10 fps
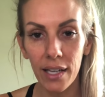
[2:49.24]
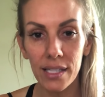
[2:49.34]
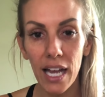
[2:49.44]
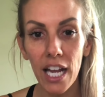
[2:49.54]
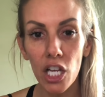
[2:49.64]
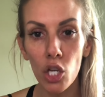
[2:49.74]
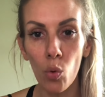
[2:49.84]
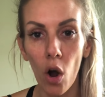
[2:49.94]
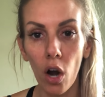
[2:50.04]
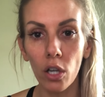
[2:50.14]
say you
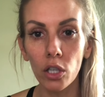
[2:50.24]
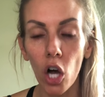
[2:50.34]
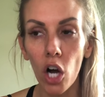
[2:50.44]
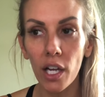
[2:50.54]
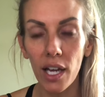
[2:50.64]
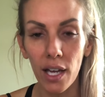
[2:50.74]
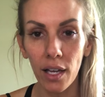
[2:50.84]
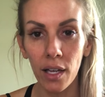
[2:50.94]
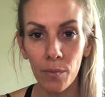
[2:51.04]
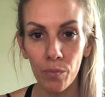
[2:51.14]
are logging
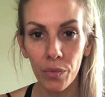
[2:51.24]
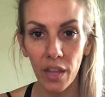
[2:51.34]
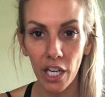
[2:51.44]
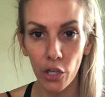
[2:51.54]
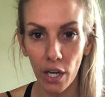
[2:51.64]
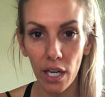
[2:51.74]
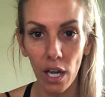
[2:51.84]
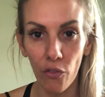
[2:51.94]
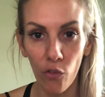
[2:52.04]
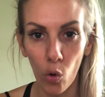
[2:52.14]
that you're
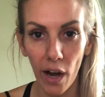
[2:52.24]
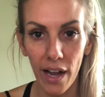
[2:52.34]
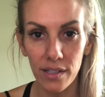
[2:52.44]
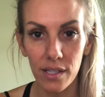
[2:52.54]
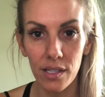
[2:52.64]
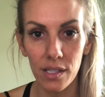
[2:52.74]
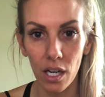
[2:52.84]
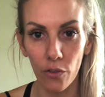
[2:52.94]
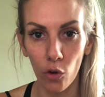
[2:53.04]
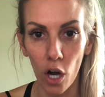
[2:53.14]
eating 4 ounces
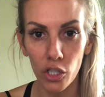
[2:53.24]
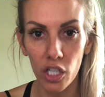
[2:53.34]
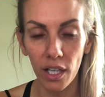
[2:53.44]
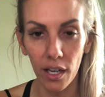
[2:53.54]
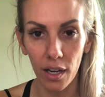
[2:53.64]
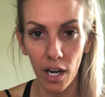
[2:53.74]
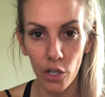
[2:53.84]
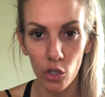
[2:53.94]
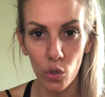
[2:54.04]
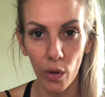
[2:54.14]
of raw chicken,
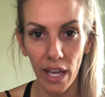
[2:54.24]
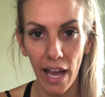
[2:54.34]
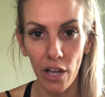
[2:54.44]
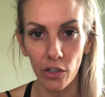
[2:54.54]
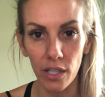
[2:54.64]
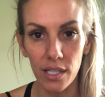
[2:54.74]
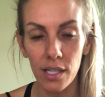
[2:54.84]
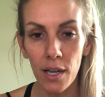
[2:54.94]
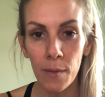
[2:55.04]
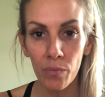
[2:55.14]
120 calories,
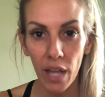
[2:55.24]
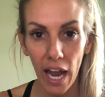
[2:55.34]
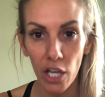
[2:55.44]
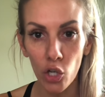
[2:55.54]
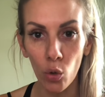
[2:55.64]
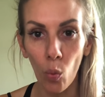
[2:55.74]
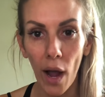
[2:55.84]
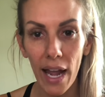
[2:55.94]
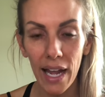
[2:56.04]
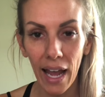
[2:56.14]
and you're
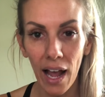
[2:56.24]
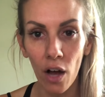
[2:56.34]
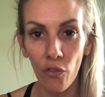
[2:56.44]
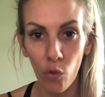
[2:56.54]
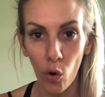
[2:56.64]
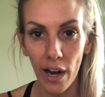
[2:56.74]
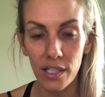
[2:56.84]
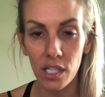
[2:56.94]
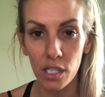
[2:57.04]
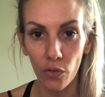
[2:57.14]
weighing out 4
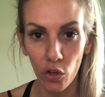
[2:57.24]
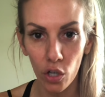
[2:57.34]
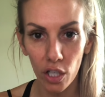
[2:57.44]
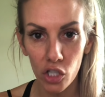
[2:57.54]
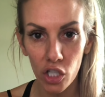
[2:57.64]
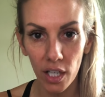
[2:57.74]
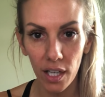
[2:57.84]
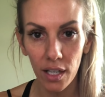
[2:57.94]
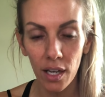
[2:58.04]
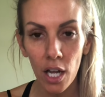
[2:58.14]
ounces of cooked
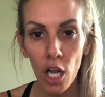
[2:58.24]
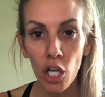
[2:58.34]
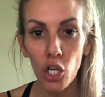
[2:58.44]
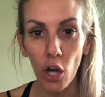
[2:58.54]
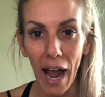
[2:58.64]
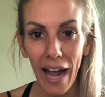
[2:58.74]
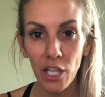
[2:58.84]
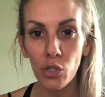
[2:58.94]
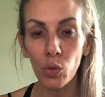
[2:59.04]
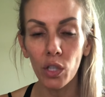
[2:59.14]
chicken, you're
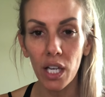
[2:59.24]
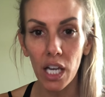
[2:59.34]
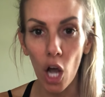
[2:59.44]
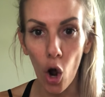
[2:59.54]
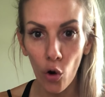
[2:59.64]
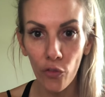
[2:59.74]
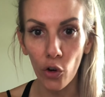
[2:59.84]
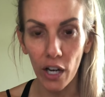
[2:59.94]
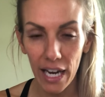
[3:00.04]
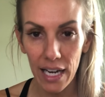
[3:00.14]
actually
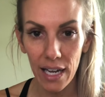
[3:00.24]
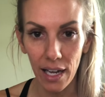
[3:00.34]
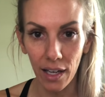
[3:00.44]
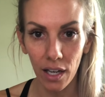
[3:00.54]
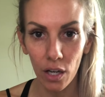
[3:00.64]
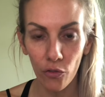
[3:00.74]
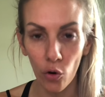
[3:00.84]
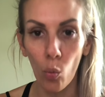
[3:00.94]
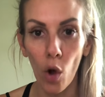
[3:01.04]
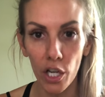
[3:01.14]
overeating for
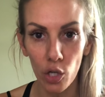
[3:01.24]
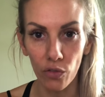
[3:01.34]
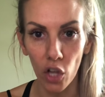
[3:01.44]
what you've